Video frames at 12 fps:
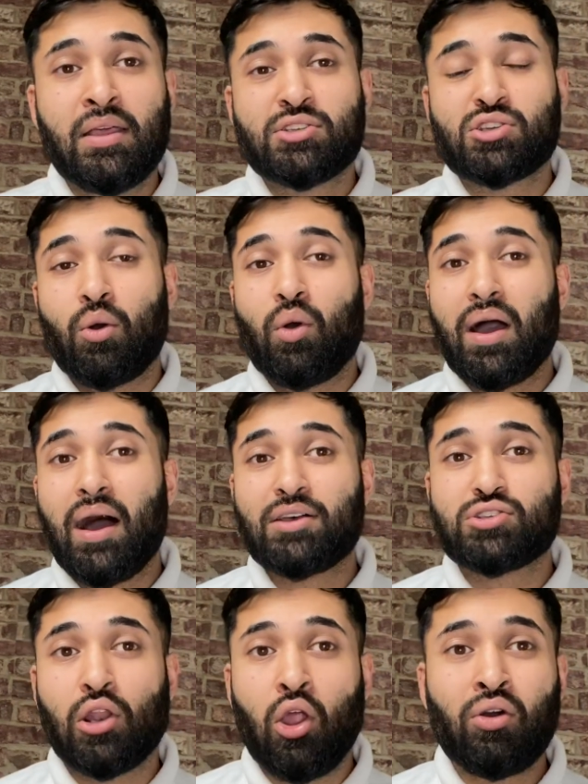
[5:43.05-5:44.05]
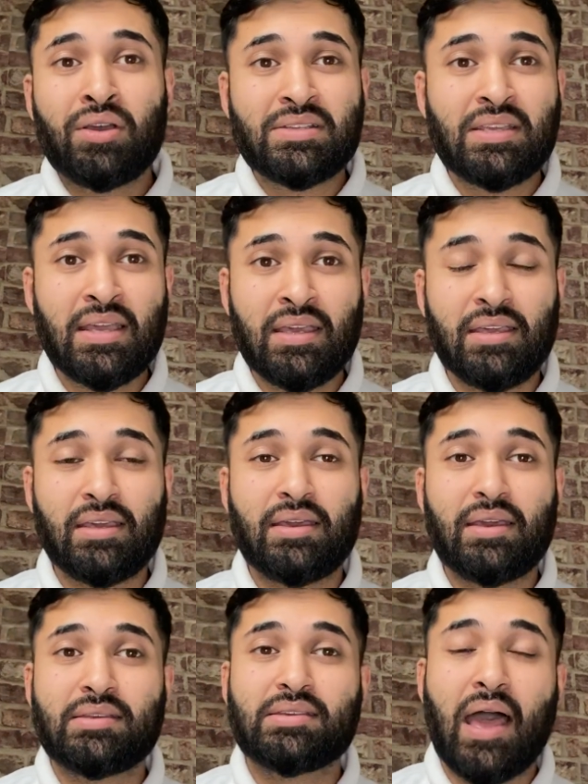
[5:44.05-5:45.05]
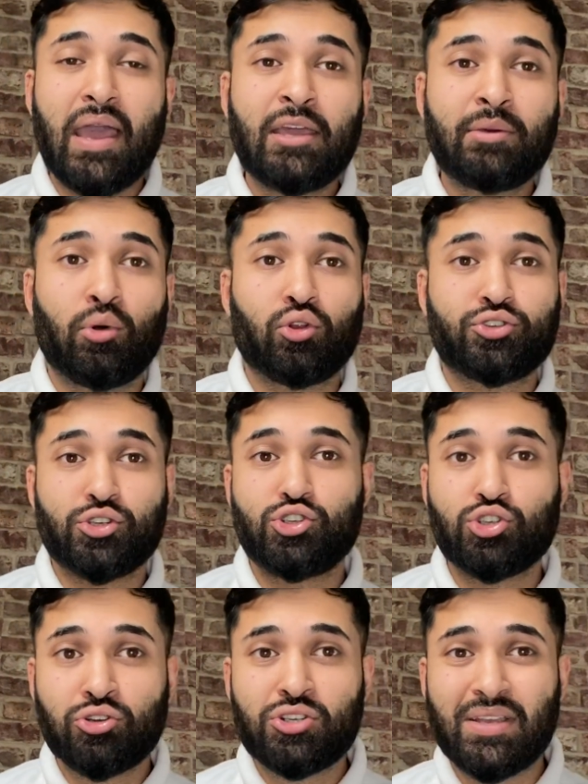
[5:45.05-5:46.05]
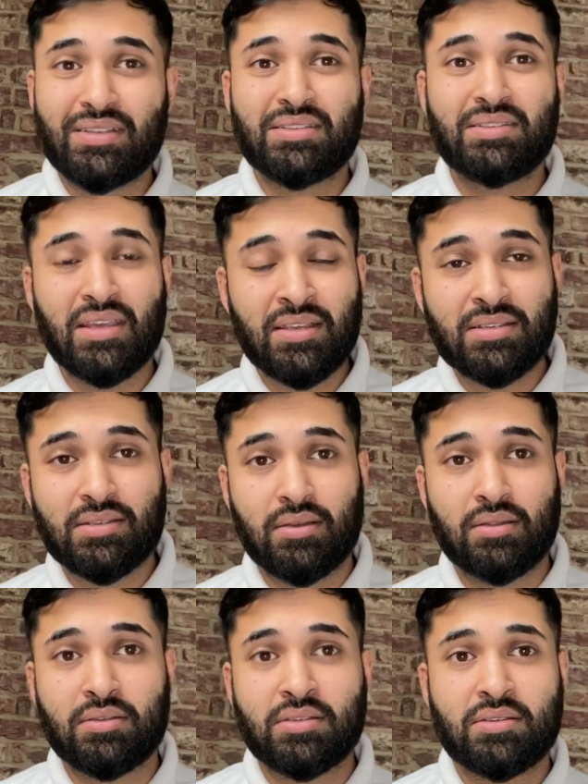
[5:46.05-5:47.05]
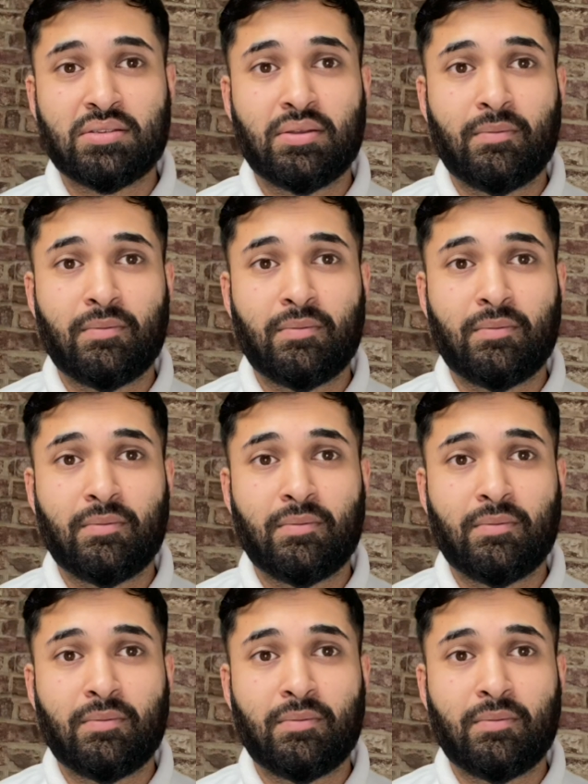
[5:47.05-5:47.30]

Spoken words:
So as long as he is able to judge his distance,